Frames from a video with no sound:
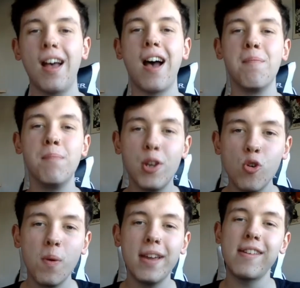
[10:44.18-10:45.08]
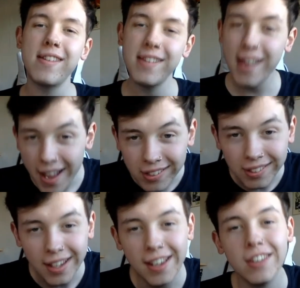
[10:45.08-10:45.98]
At middleweight, yes,
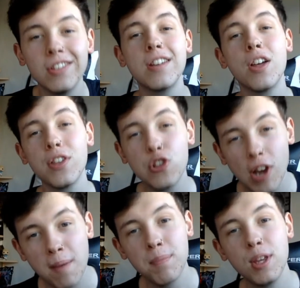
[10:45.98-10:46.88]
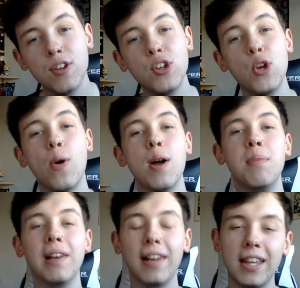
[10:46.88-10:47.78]
it is another champion who I
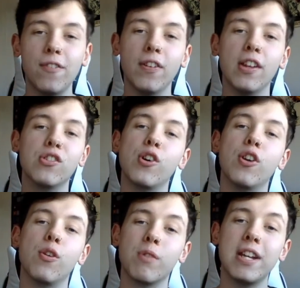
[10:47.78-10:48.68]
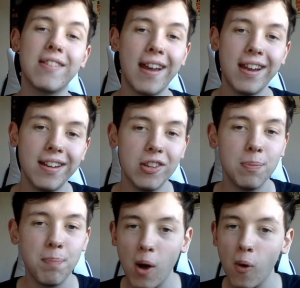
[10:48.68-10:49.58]
believe is going to retain his
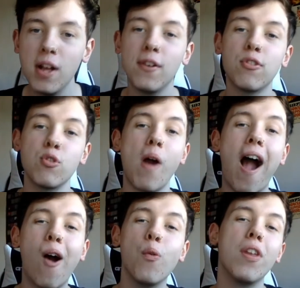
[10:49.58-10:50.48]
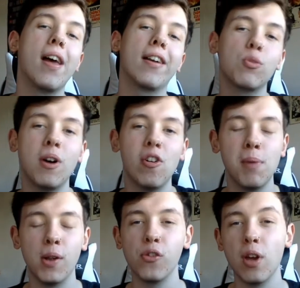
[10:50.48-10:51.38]
belt throughout the next 12
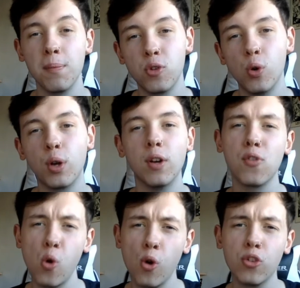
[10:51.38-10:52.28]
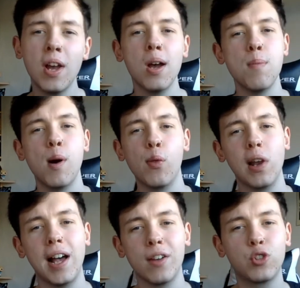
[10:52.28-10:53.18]
months. I'm talking, of course, about the
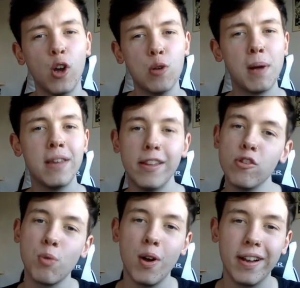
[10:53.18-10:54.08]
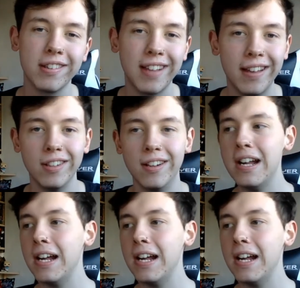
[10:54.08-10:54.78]
last style bender, Israel Adesanya.